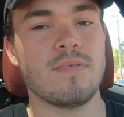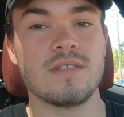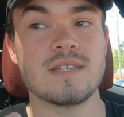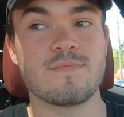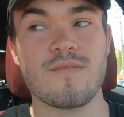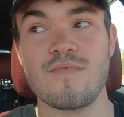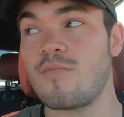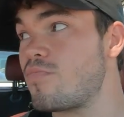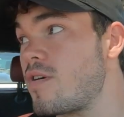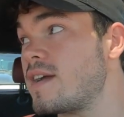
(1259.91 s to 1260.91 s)
but these
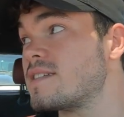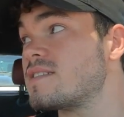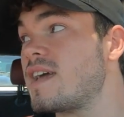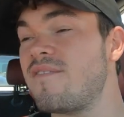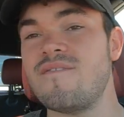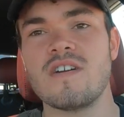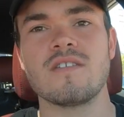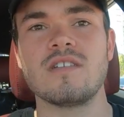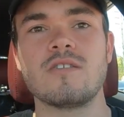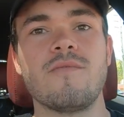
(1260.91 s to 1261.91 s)
Brembo brakes, they have very little